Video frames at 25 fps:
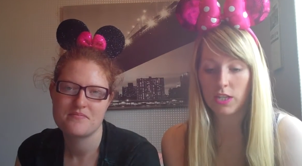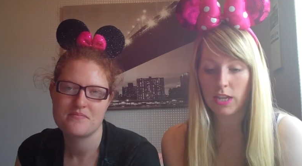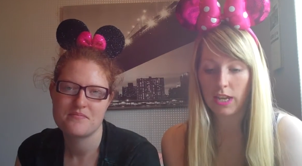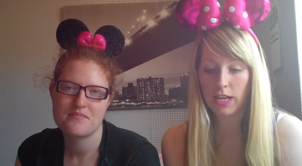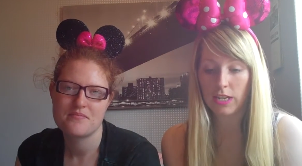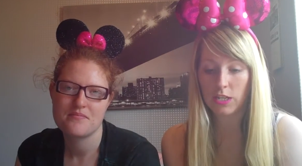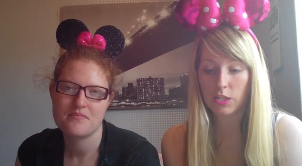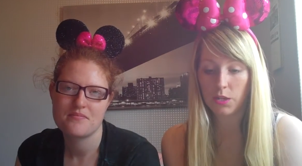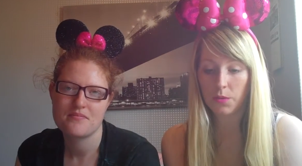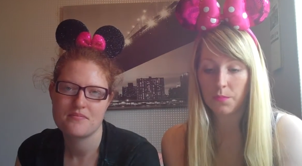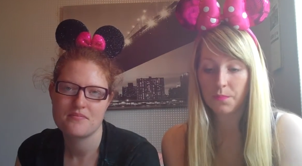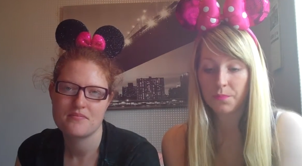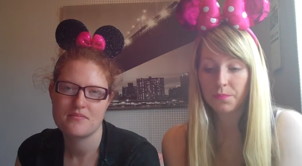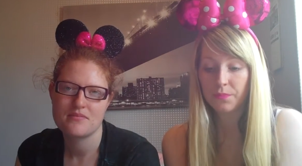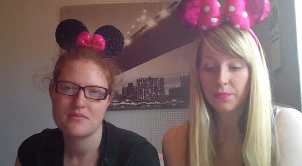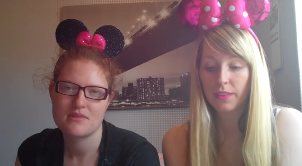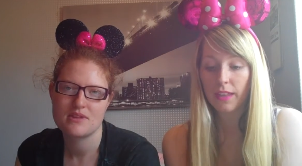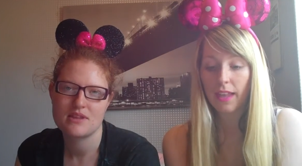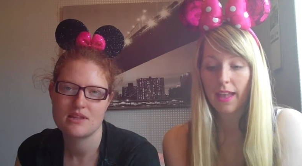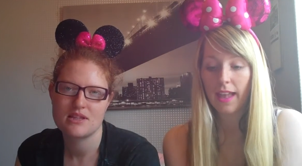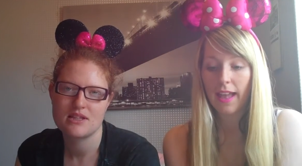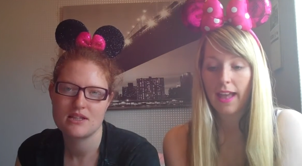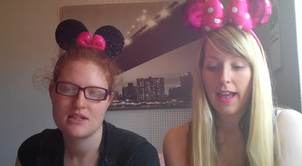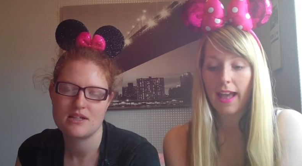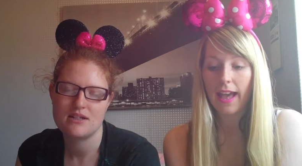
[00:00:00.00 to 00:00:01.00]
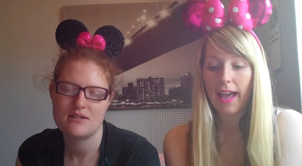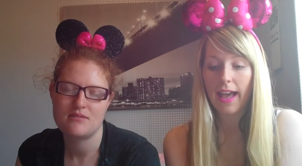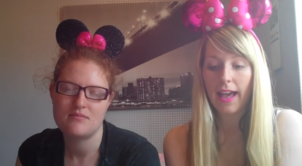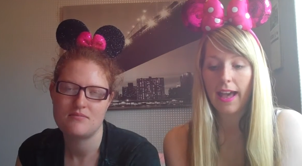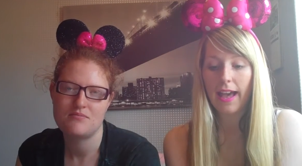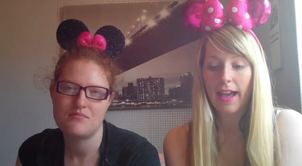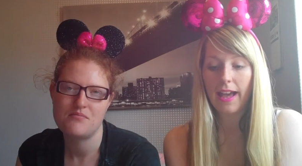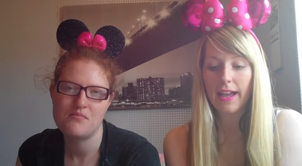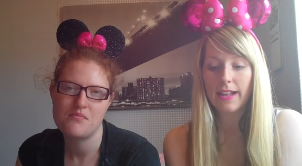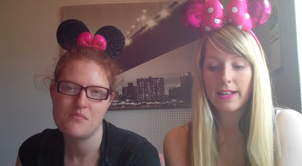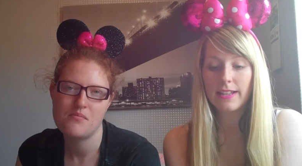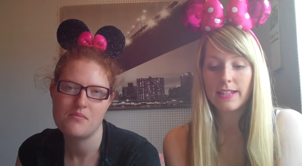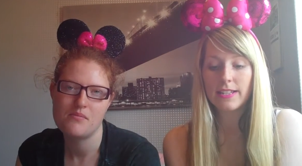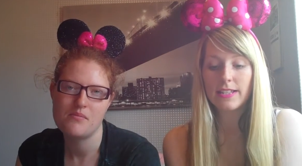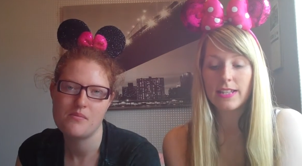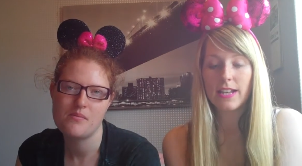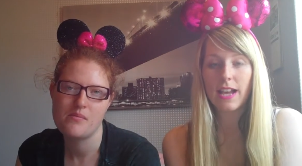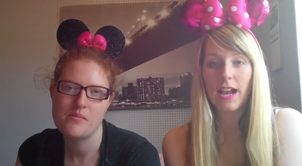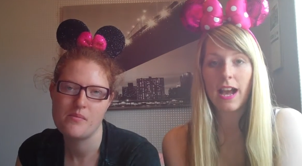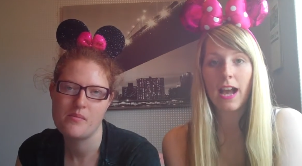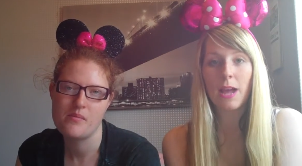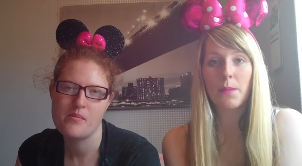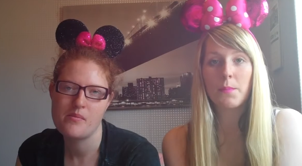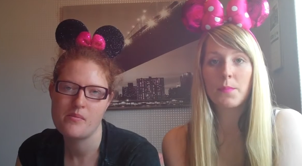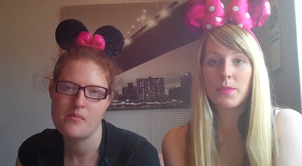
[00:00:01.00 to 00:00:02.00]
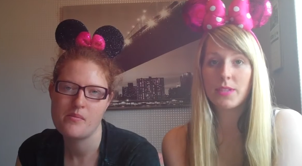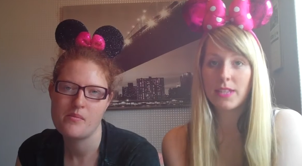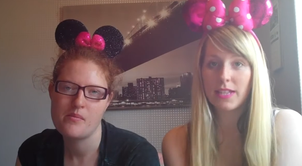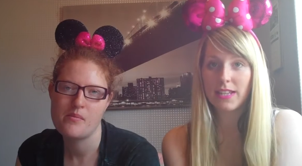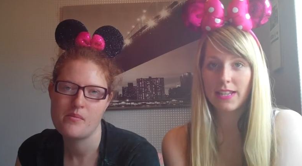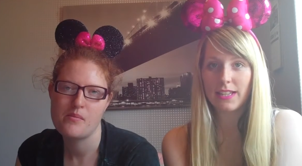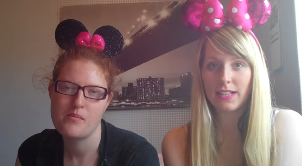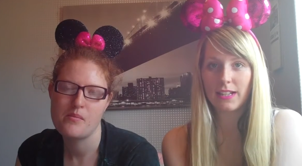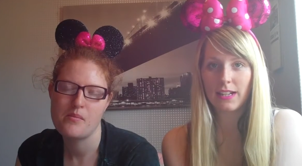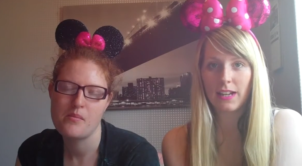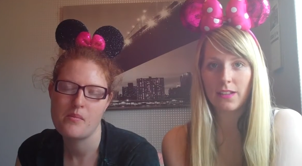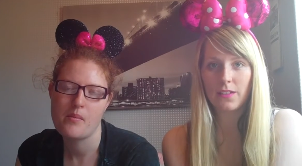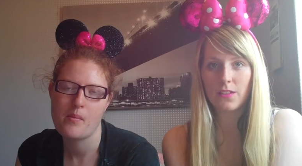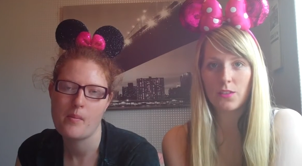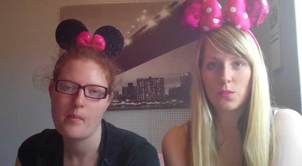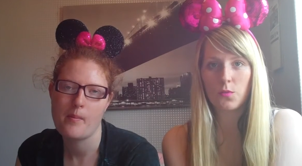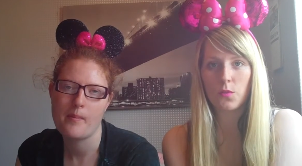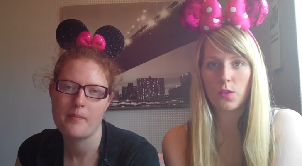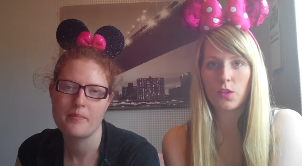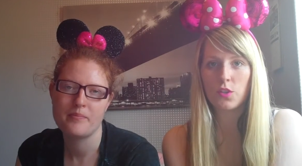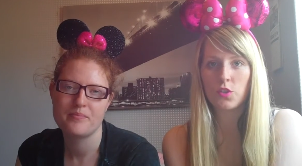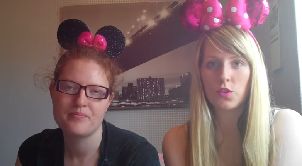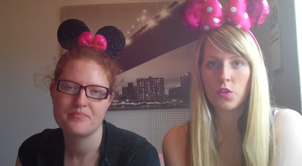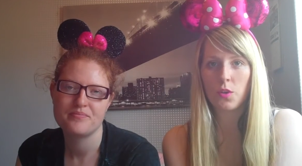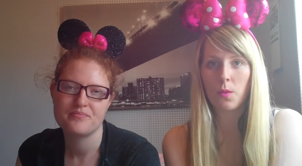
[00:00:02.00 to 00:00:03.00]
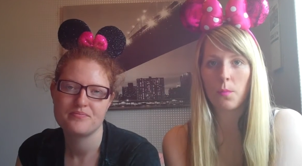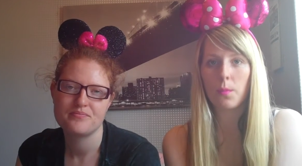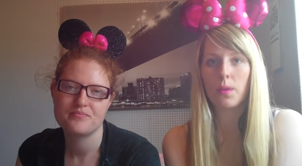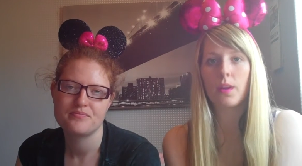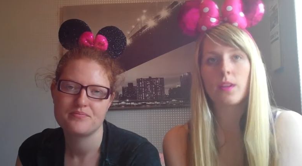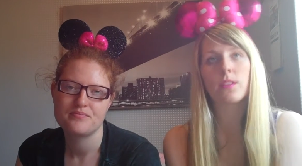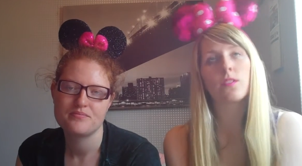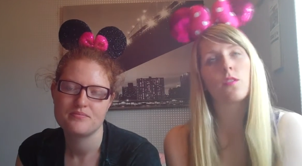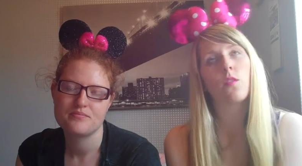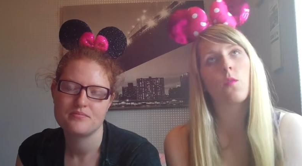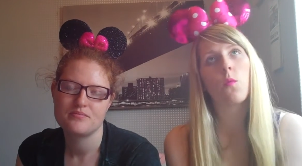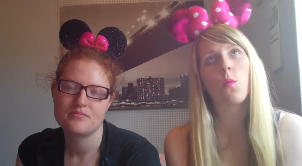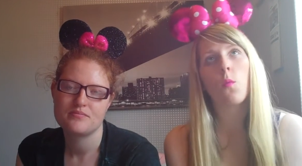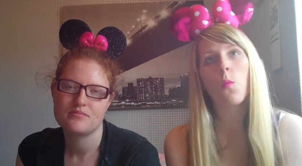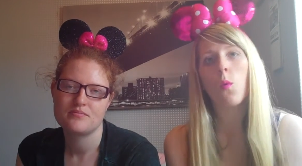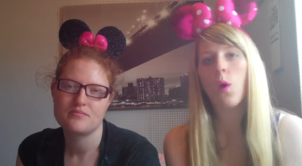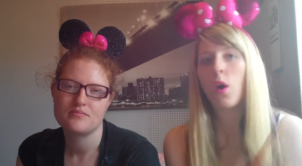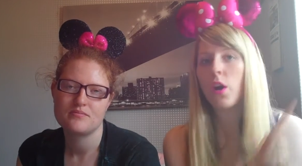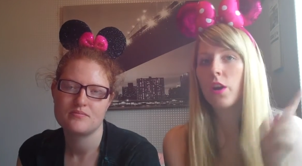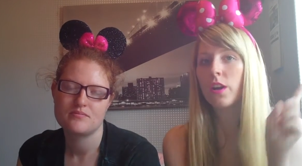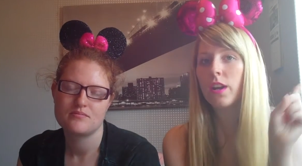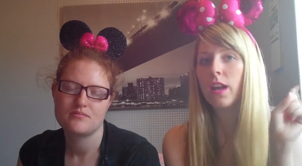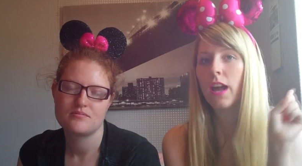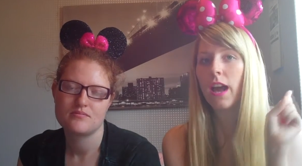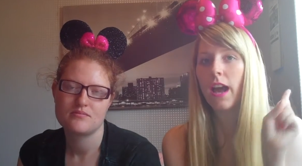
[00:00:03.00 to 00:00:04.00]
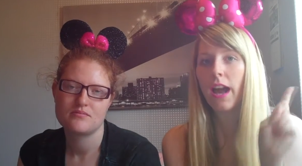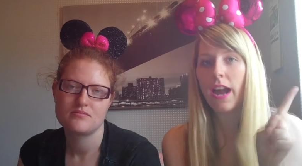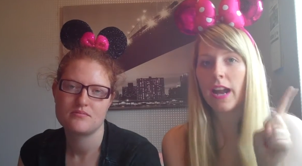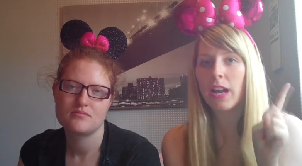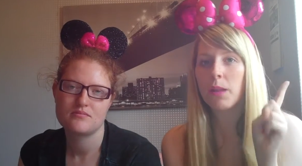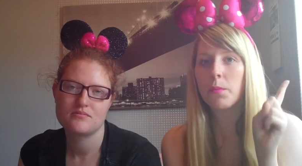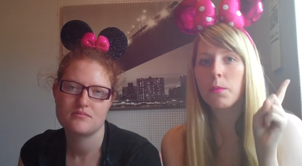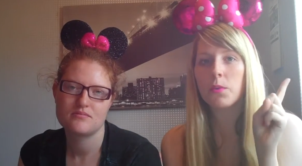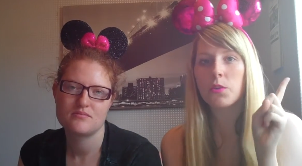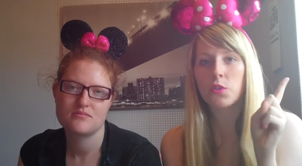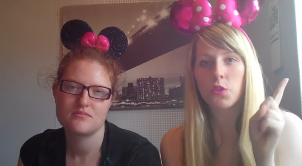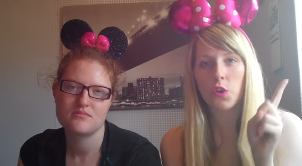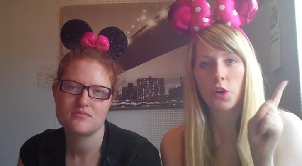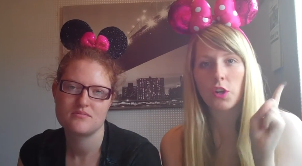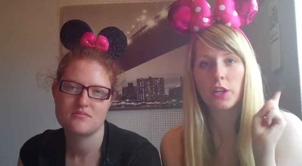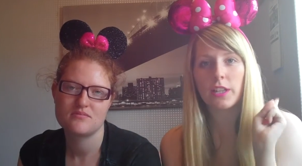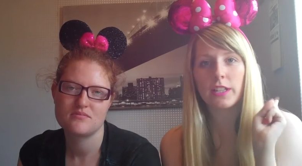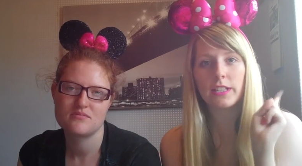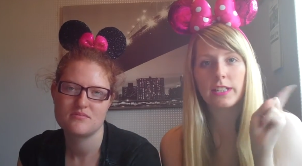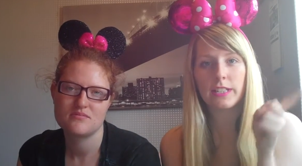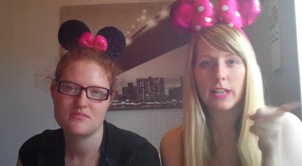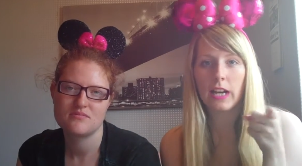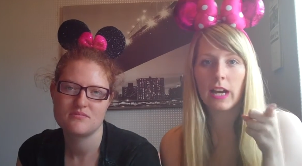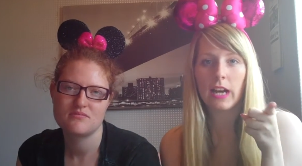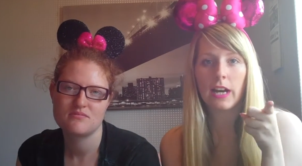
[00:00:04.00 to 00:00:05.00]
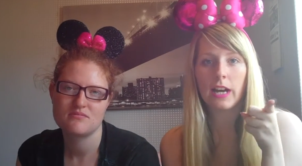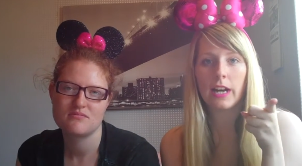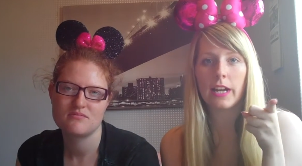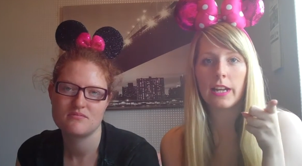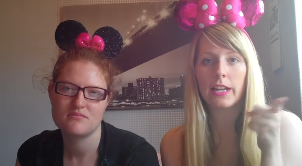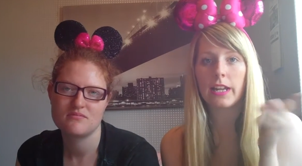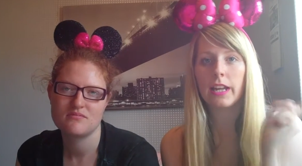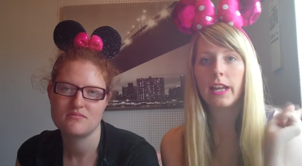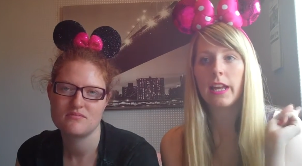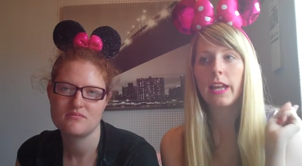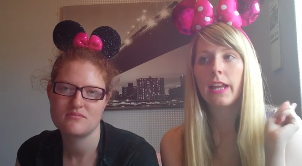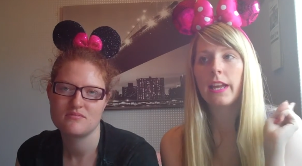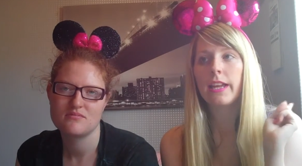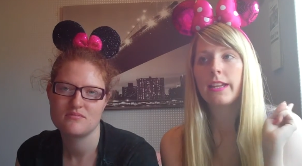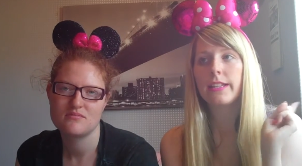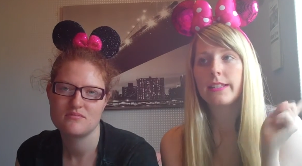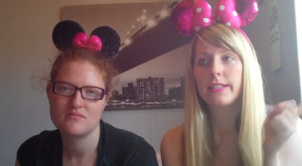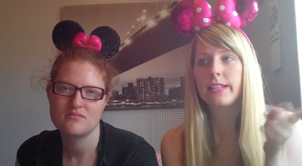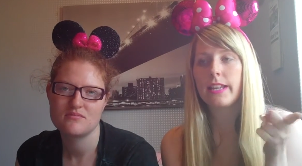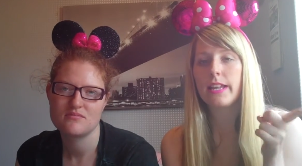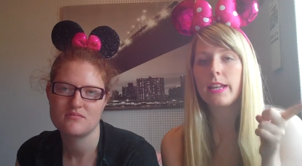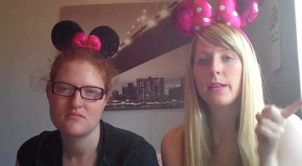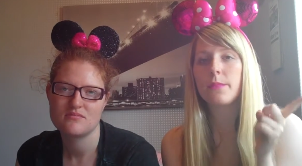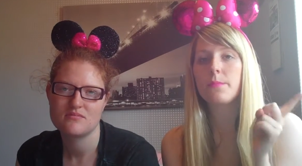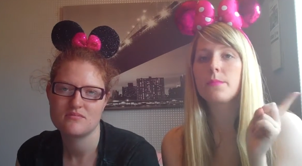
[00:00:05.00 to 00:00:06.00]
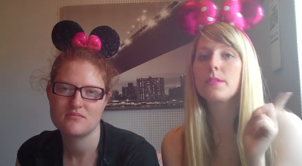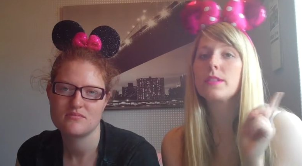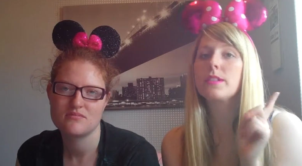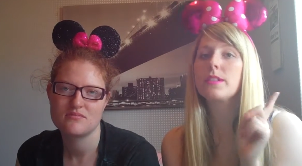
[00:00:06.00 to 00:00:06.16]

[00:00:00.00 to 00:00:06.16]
Speaker 1: Kingdom. And I particularly like this restaurant because of one animatronic guy named